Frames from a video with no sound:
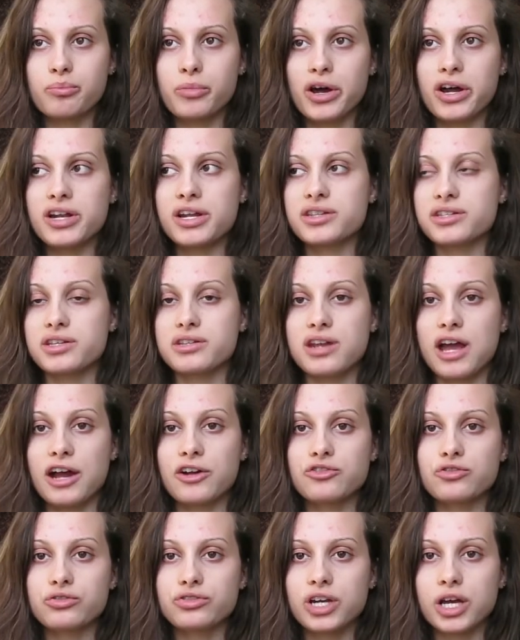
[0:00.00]
but it's a
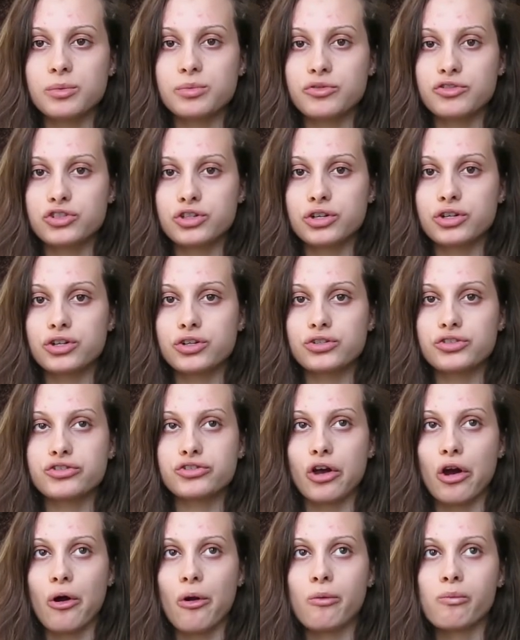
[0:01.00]
natural type of sugar,
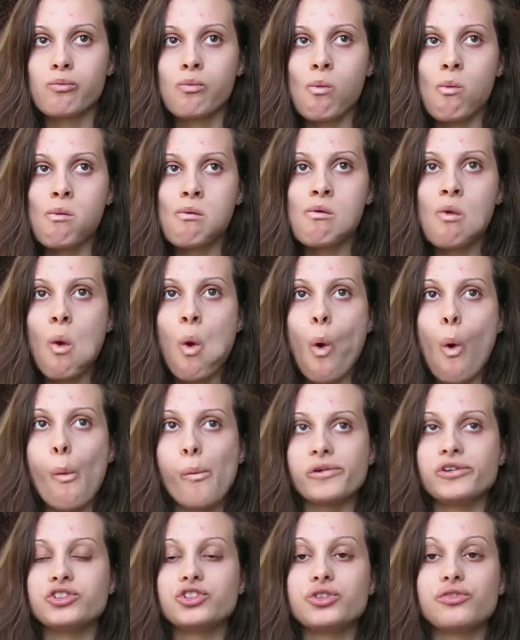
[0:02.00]
so
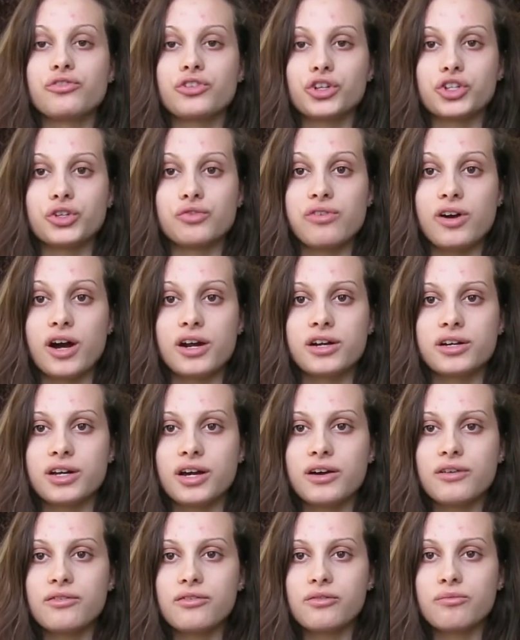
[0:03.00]
once you feel like you've had
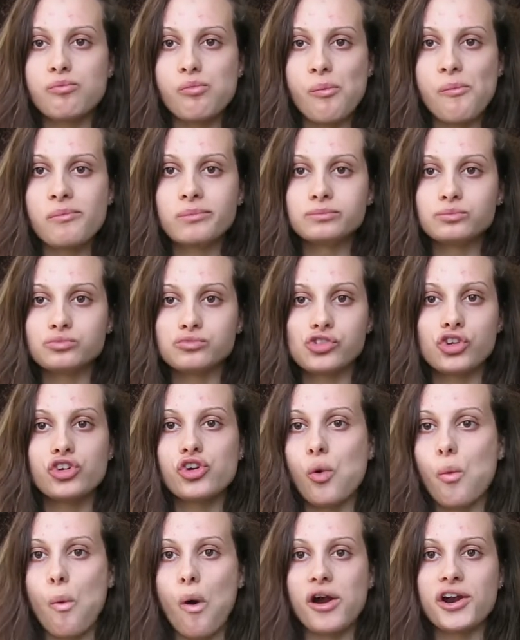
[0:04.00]
enough, you
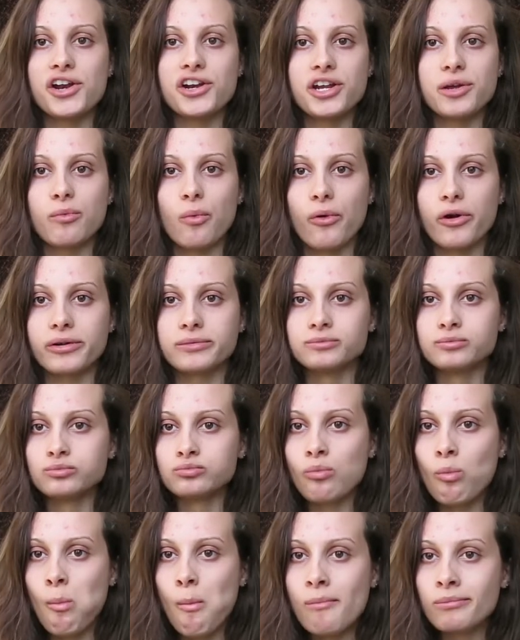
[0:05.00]
don't want any more.
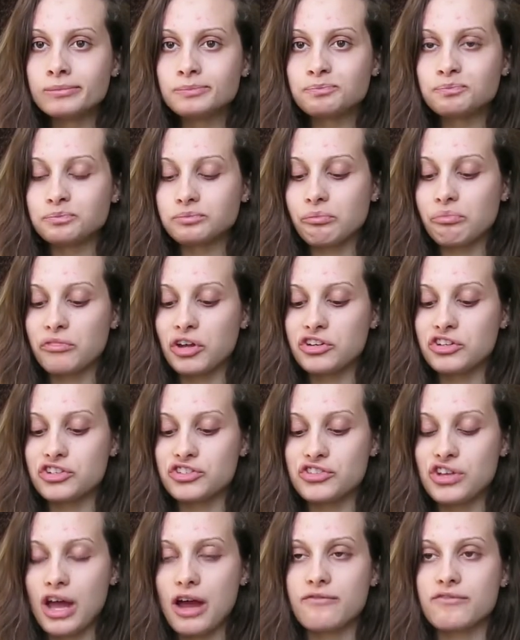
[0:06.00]
It
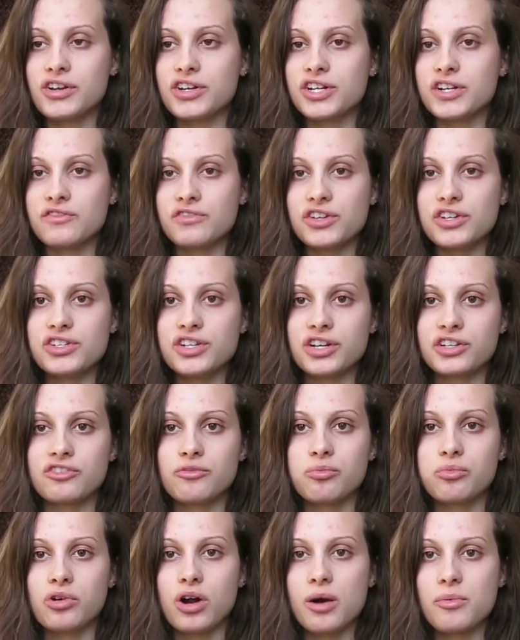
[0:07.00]
doesn't have any of the
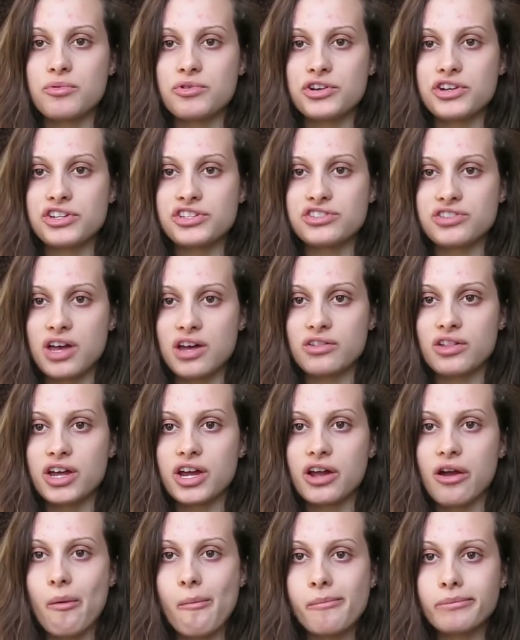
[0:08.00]
addictive properties that
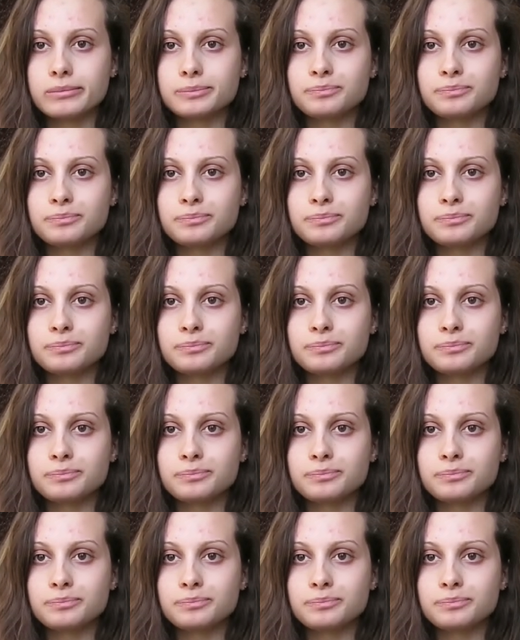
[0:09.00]
like